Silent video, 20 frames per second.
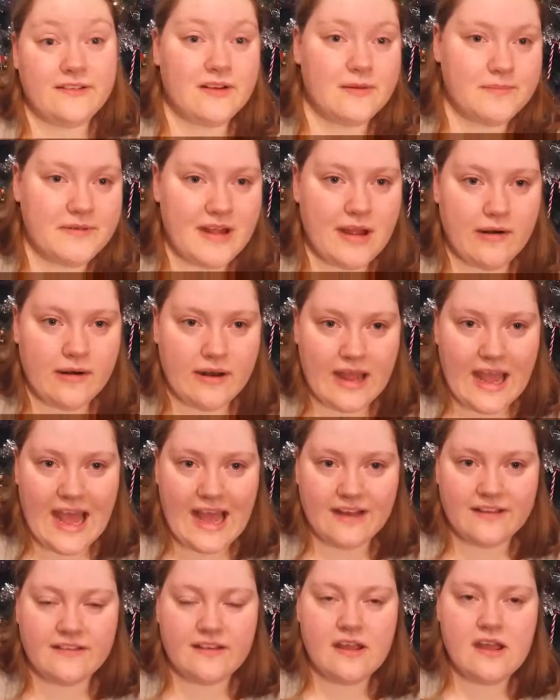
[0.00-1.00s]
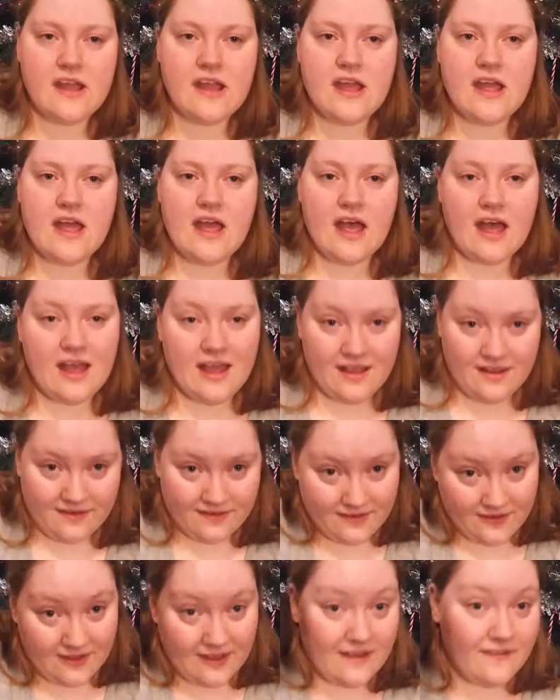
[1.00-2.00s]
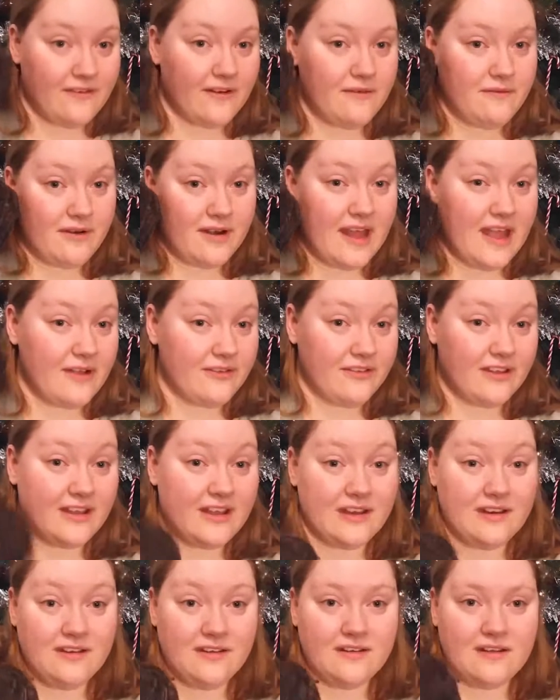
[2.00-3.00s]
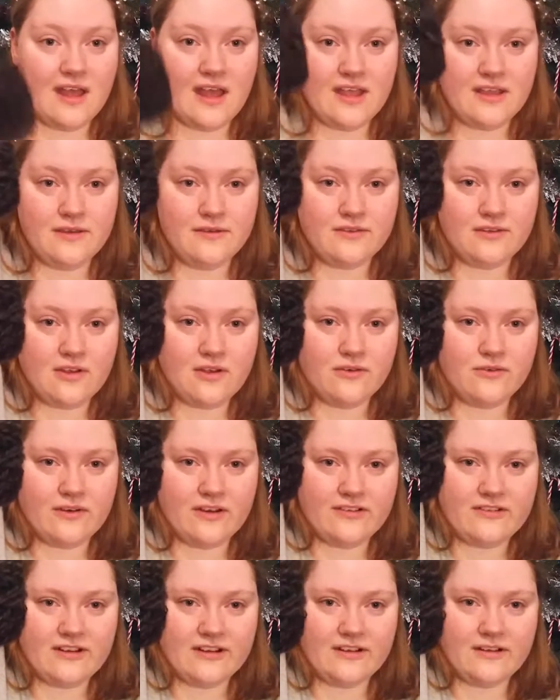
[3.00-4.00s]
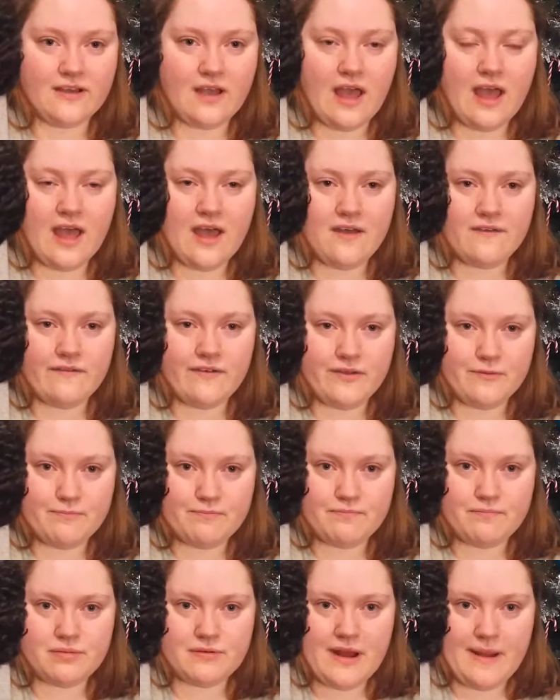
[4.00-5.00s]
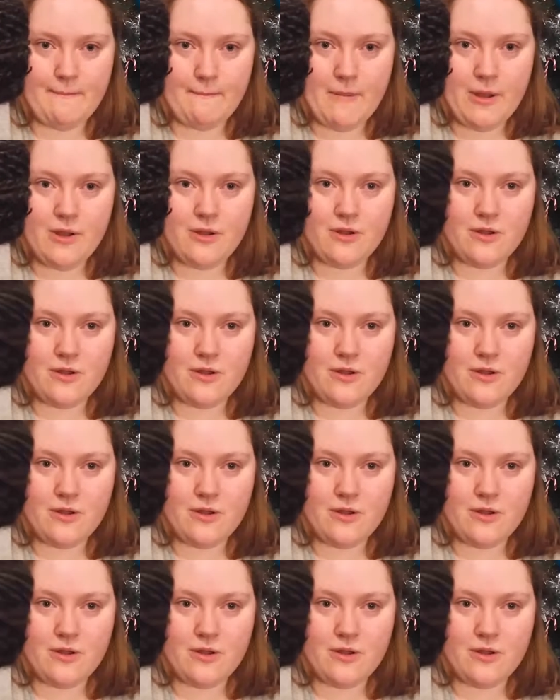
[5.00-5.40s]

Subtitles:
top-down hat, so that if I run out I can use a contrasting for the brim.